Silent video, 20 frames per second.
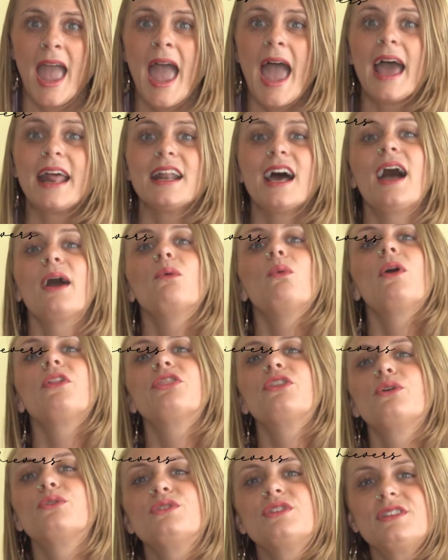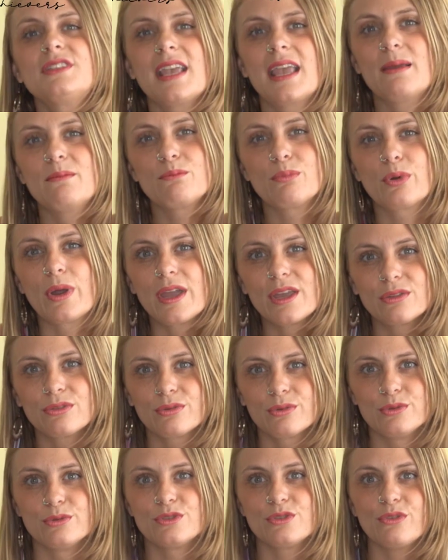And I want those same
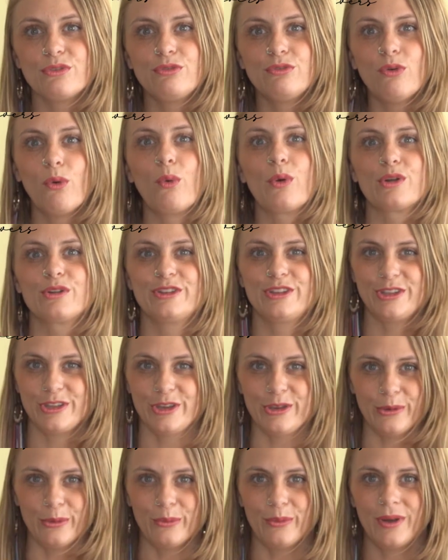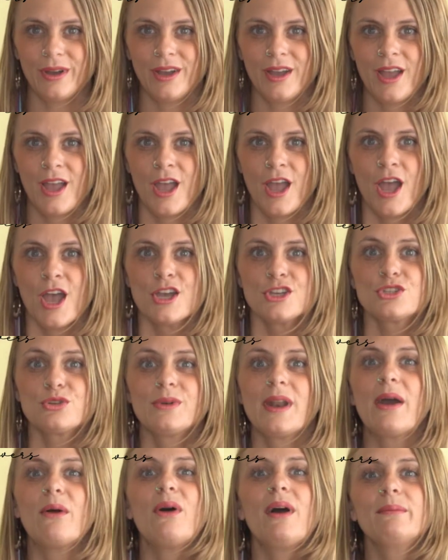breakthroughs for you. So
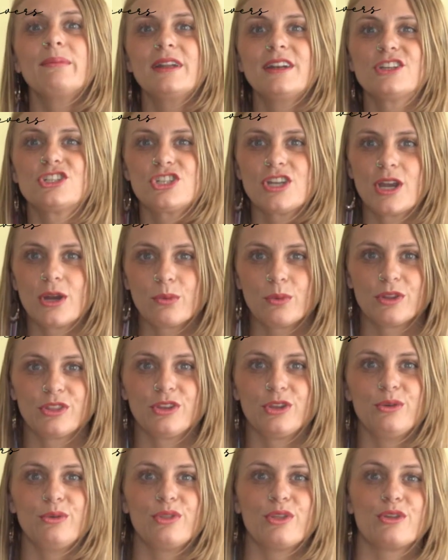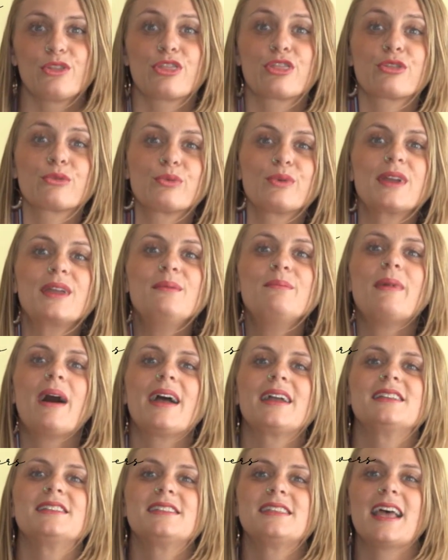now I'm going to share with you the 3
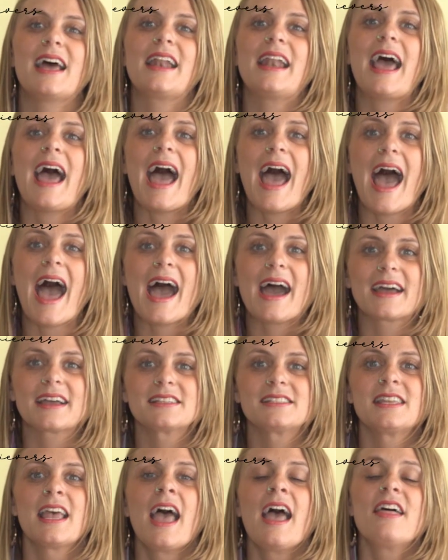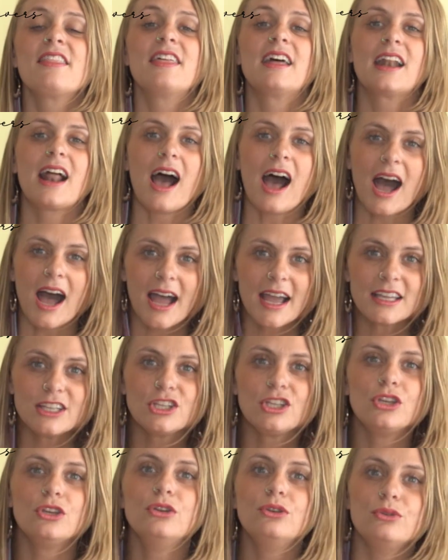mindset hacks that
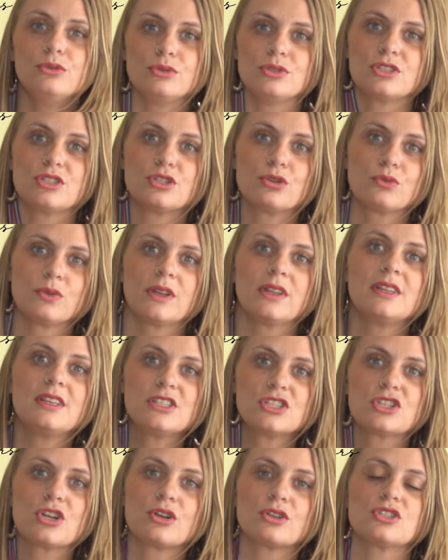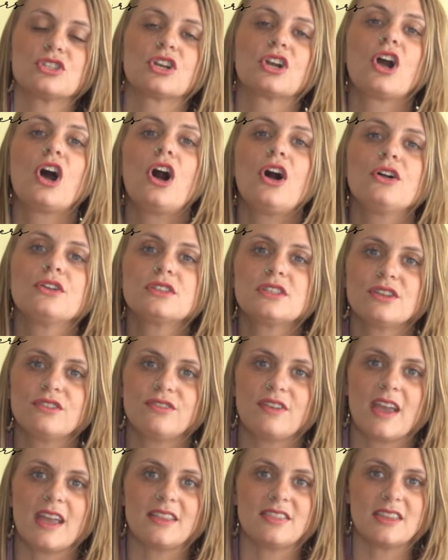I use to really start to
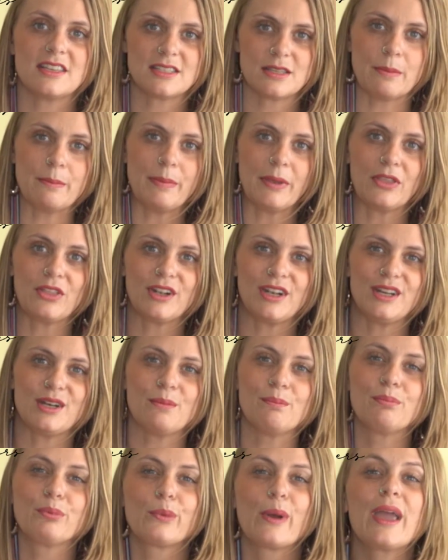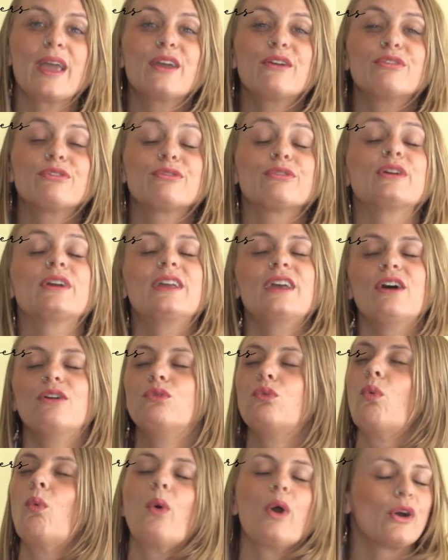cultivate this ability to break free of
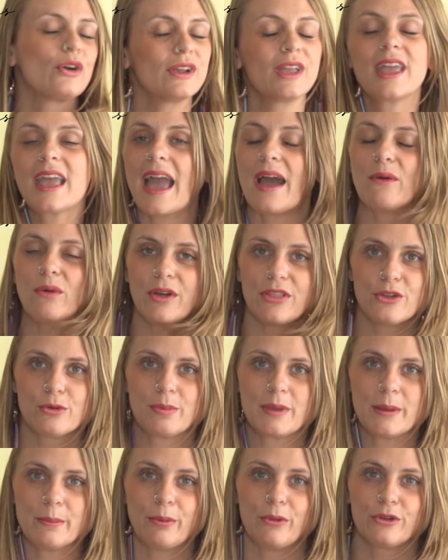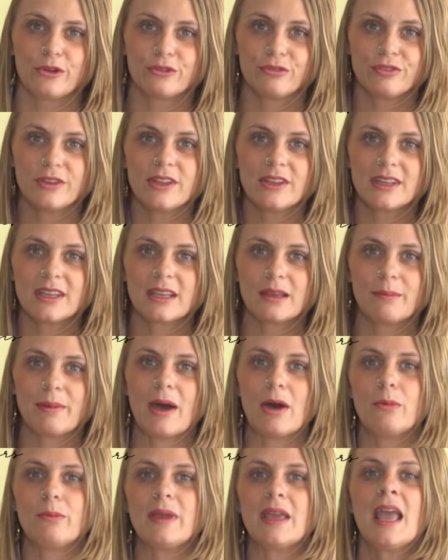worrying how other people are feeling
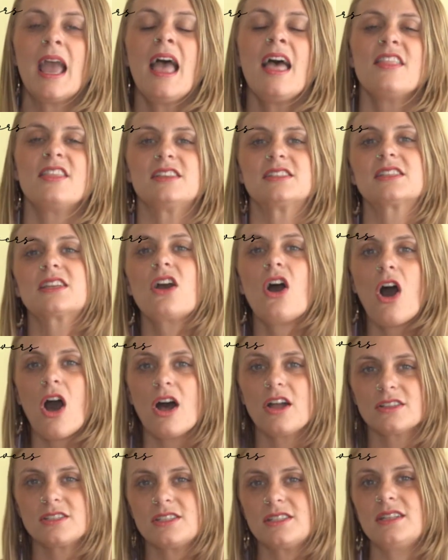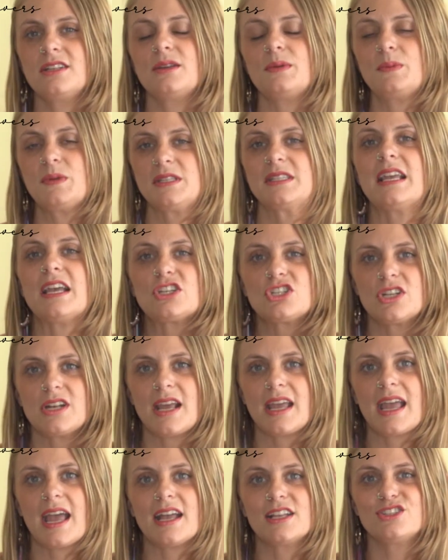about me, this constant obsession
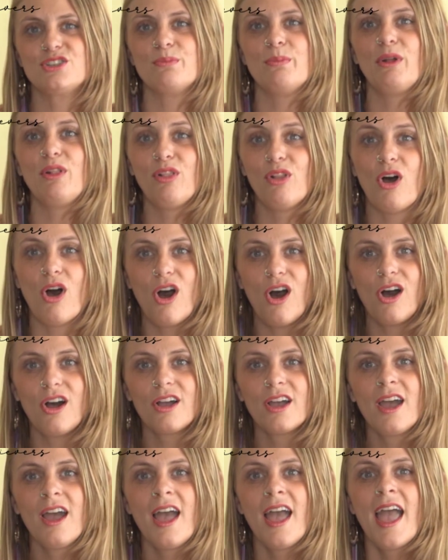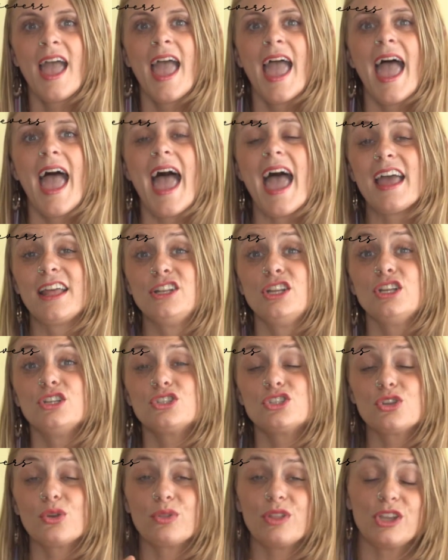I had to belong, and
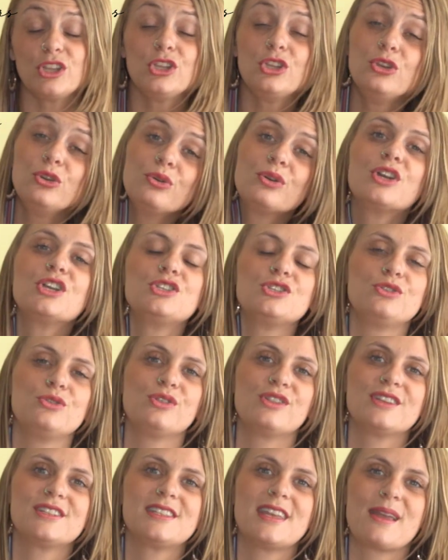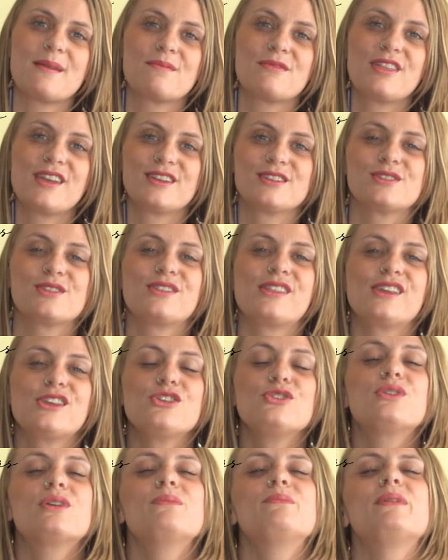so that you can do the same thing, so that
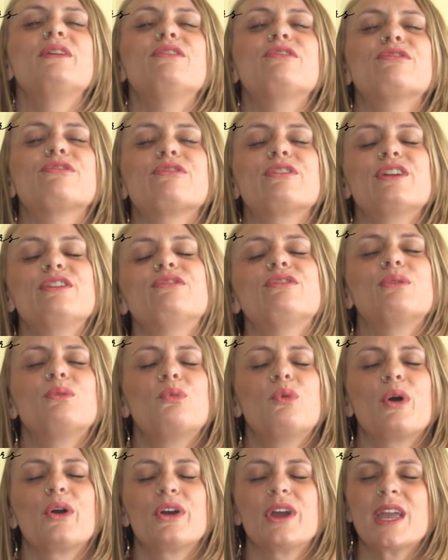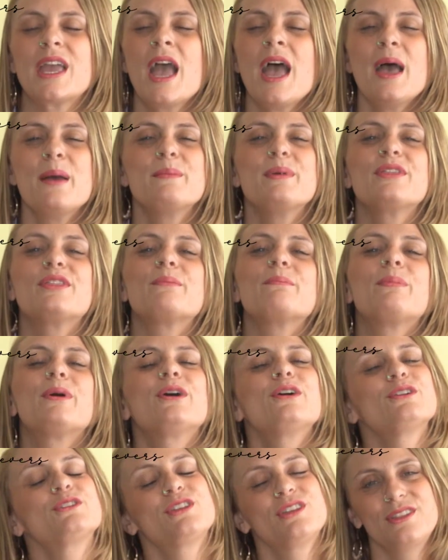you can be free from worry, be the
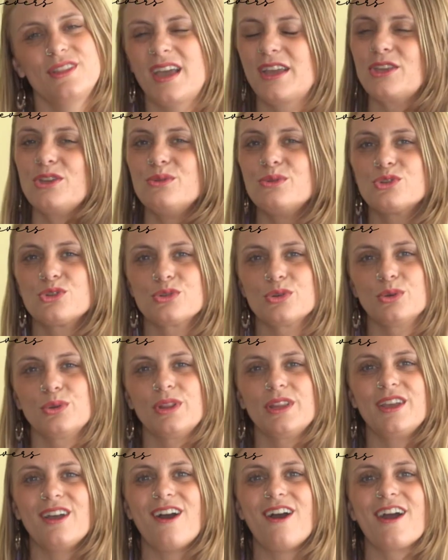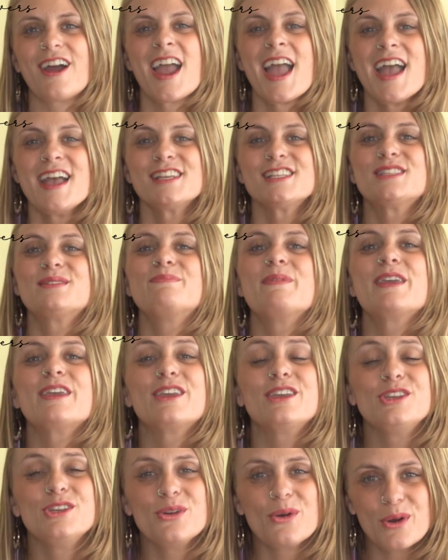person that you truly are, speak
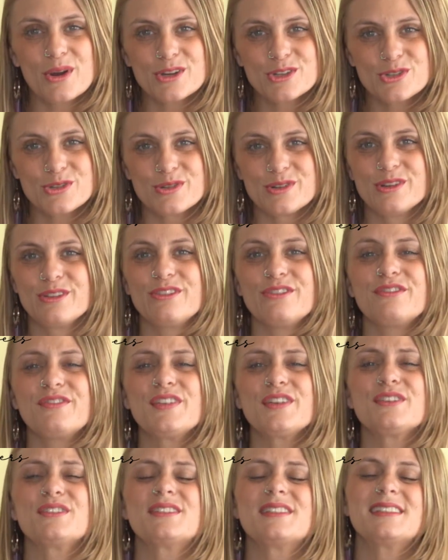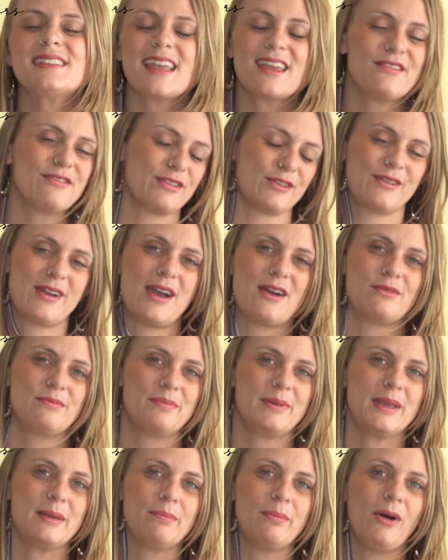your truth, feel safe around
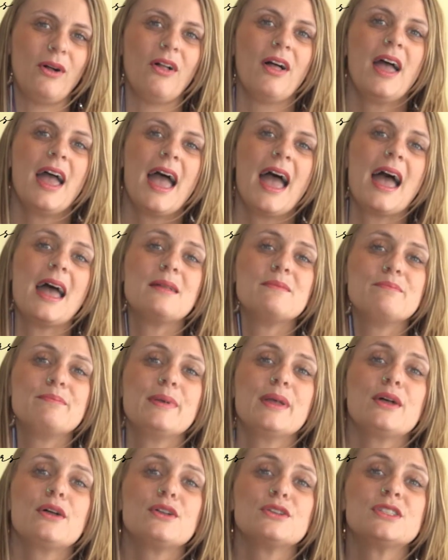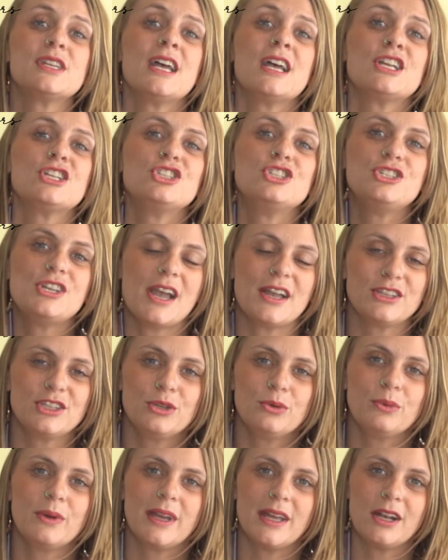people, and build
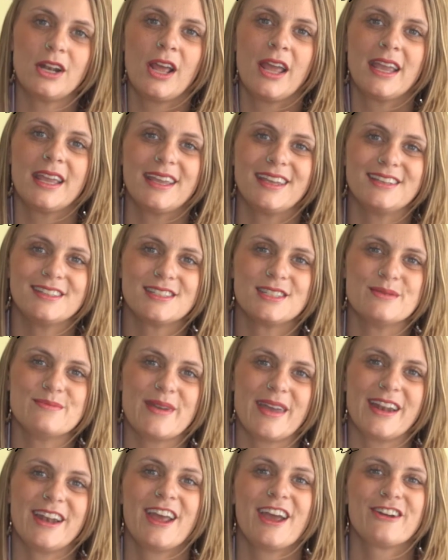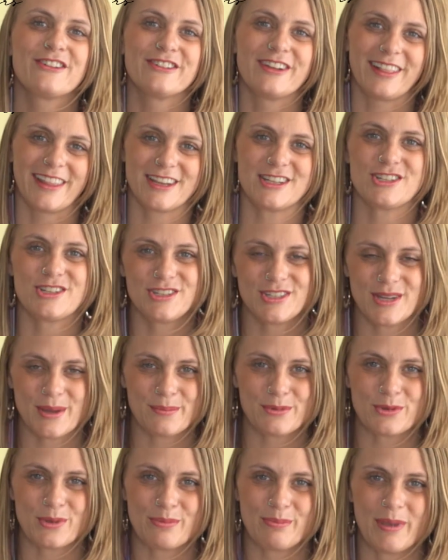genuine, intimate
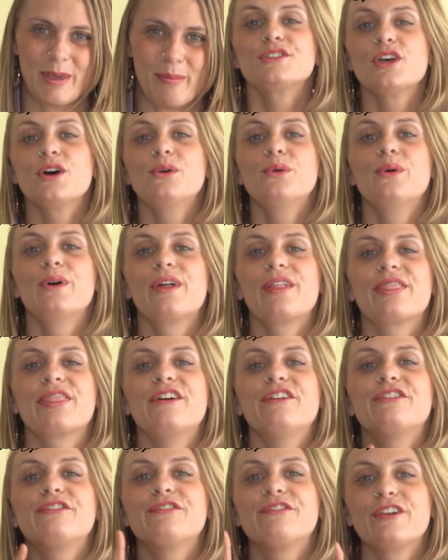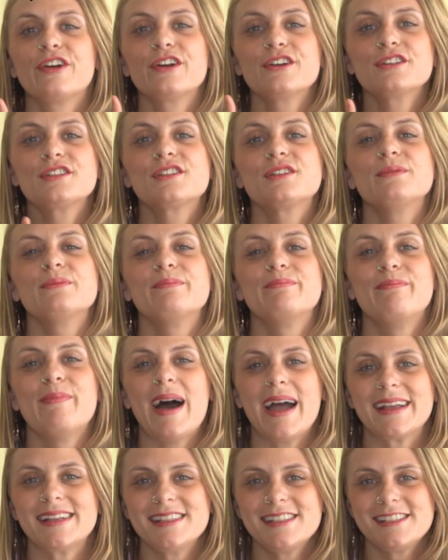relationships with people. So the first
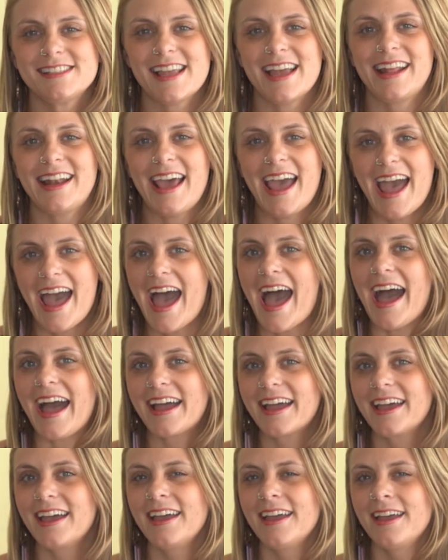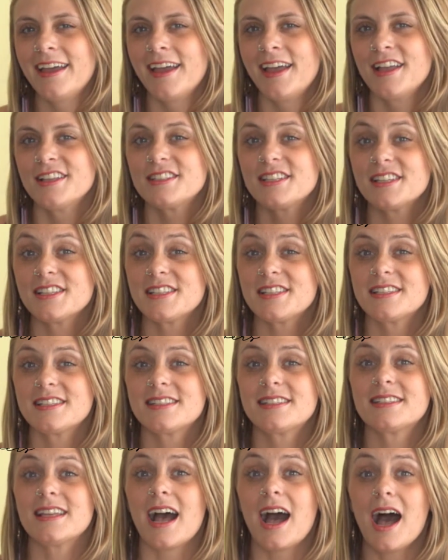mindset hack to
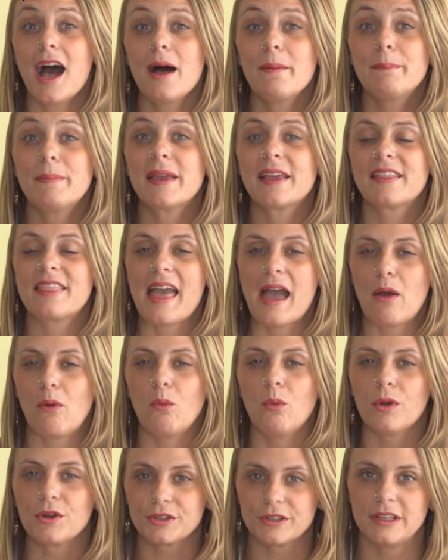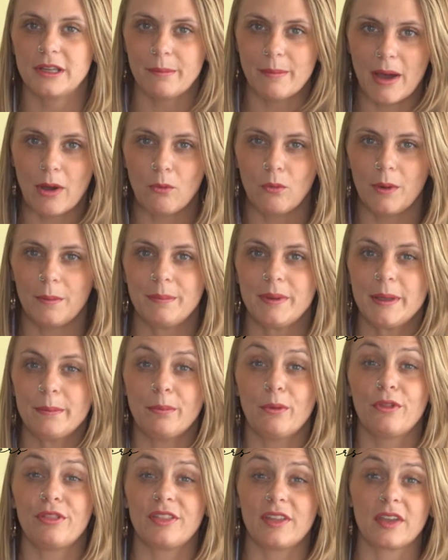stopping that worry about what
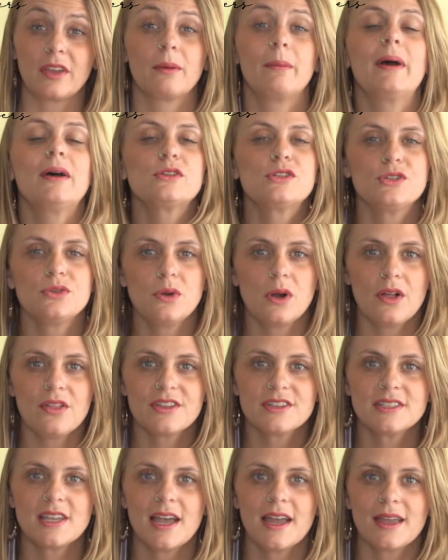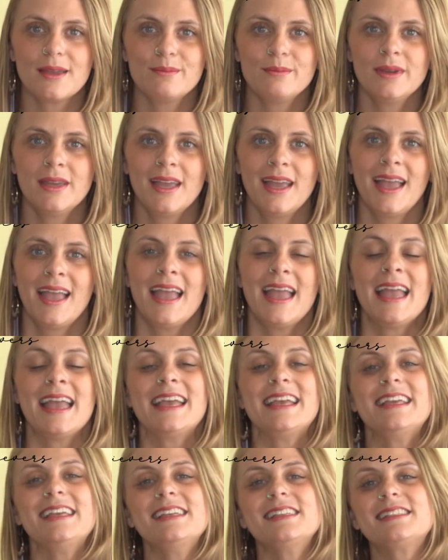people think about you all the time
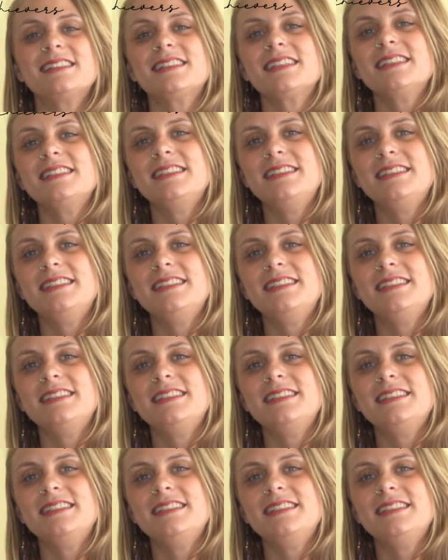is to